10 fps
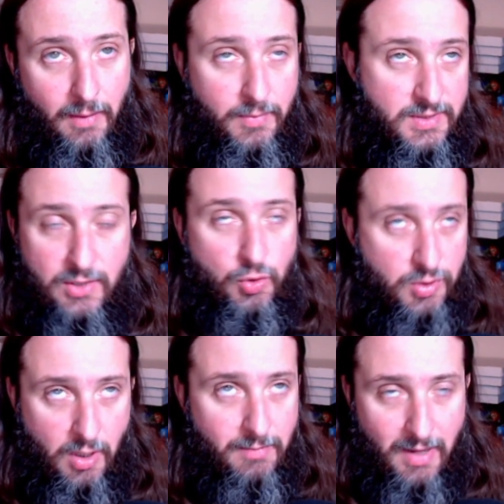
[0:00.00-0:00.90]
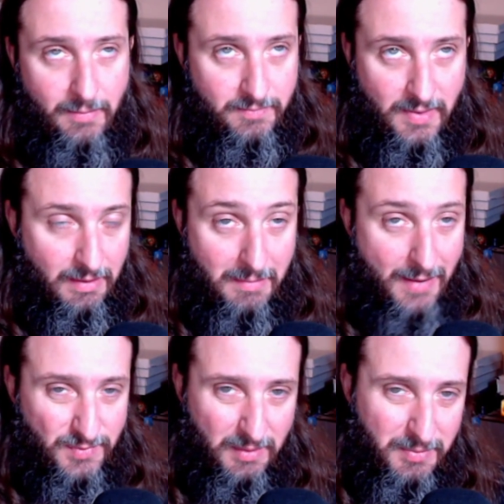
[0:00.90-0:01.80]
sigils. Sorry, I'm thinking
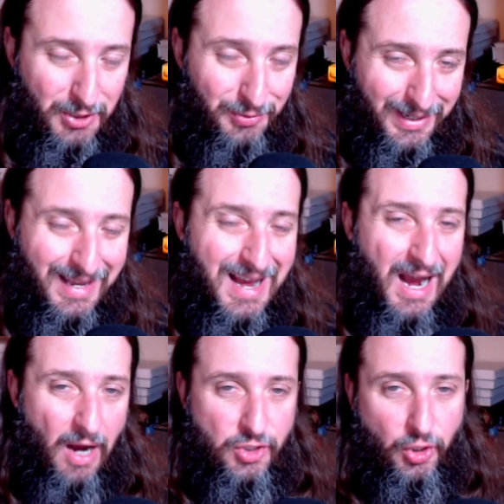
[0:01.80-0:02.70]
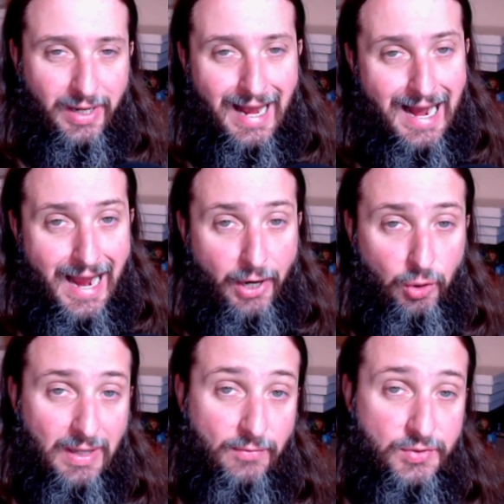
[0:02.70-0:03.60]
maps, like PoE. You're going to get higher
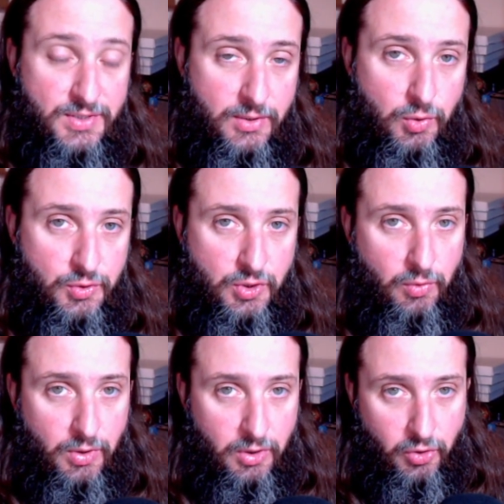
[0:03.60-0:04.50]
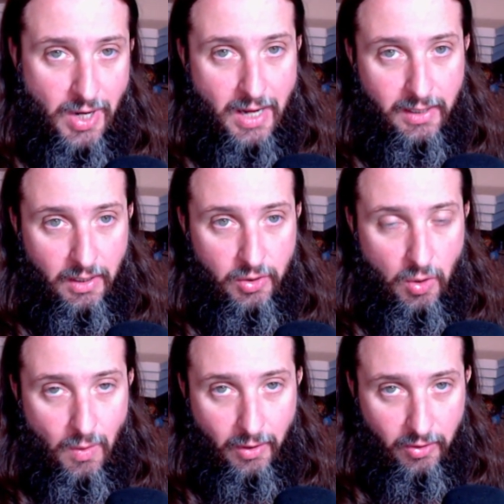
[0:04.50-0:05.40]
level sigils, so you're not going to
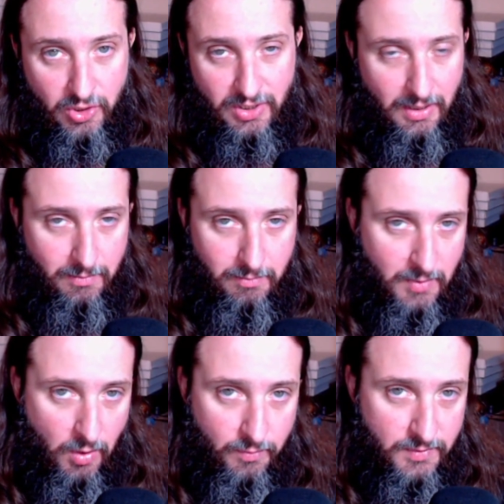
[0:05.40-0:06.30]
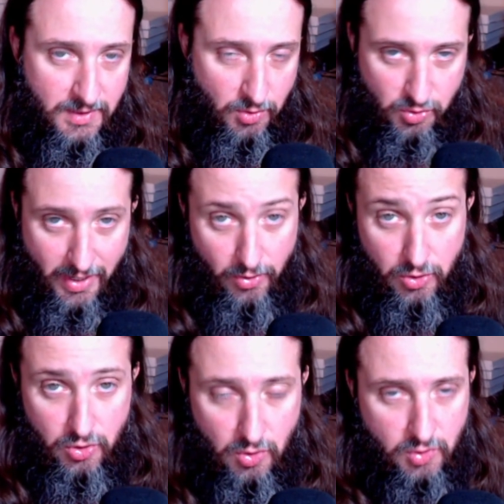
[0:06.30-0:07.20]
no longer just get sigils that are
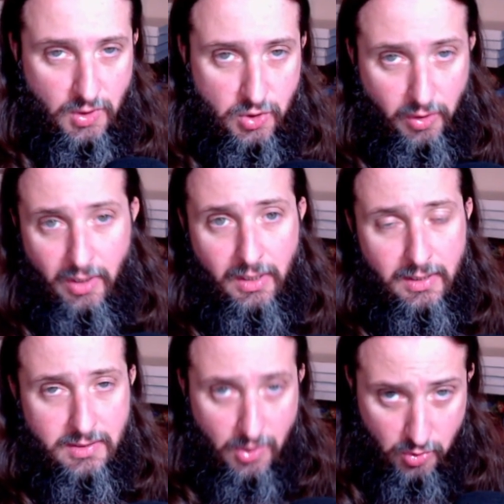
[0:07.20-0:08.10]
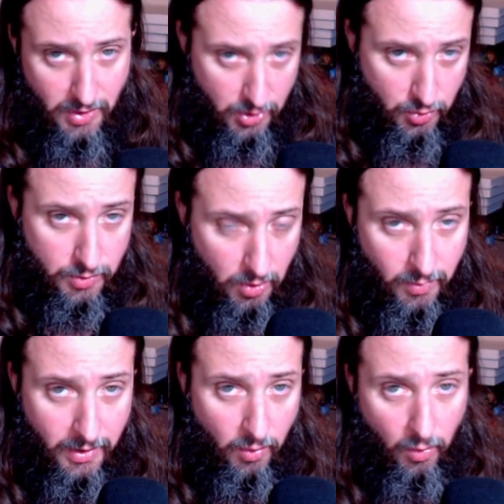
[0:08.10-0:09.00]
just useless. You're going to get sigils that you're
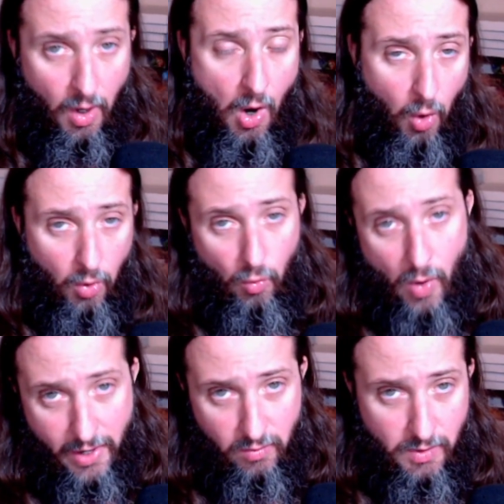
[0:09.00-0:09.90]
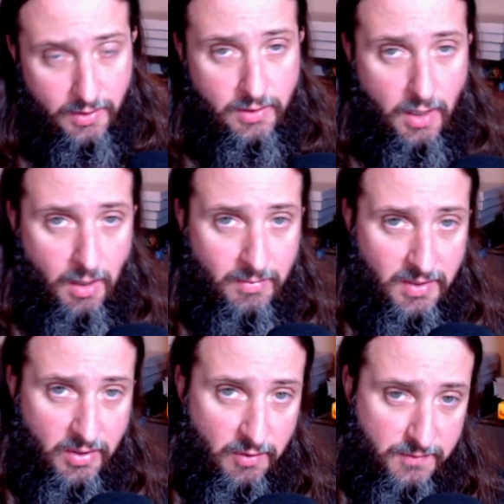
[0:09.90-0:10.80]
doing or want to run in
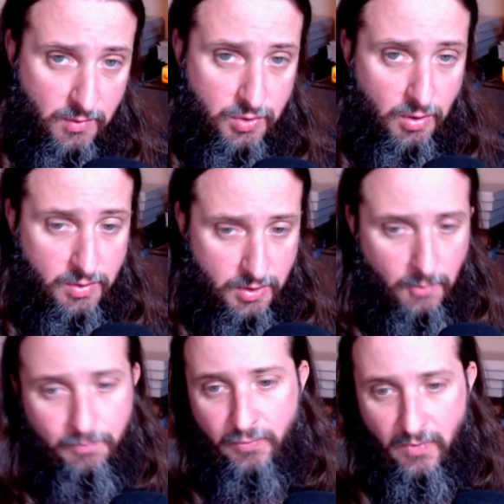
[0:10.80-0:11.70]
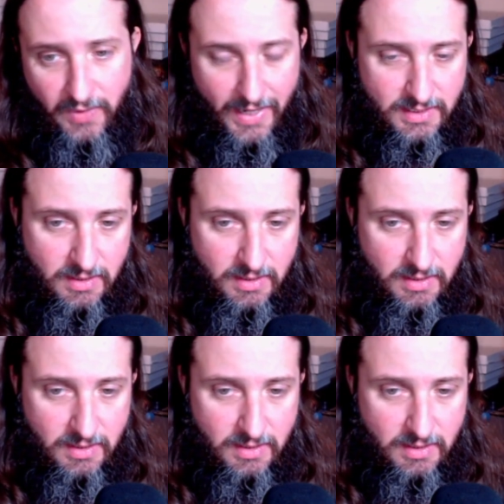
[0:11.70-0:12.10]
the near future. So that's